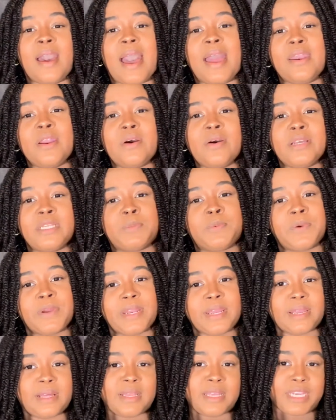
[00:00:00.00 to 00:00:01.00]
I know it's
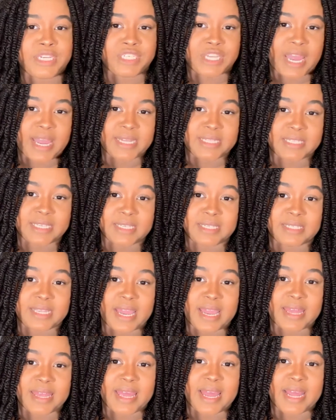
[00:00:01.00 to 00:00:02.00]
pretty cliche to
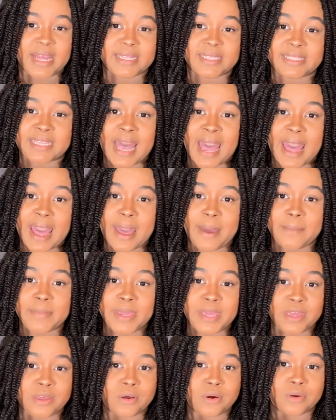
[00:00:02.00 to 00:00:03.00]
say that time
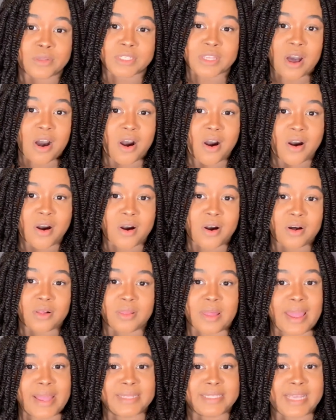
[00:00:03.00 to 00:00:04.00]
heals all,
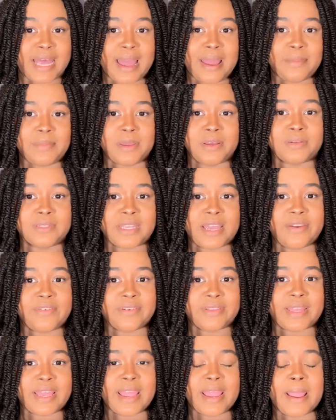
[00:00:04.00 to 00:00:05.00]
like, time heals
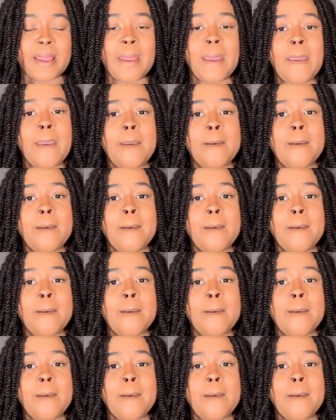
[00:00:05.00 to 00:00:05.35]
everything,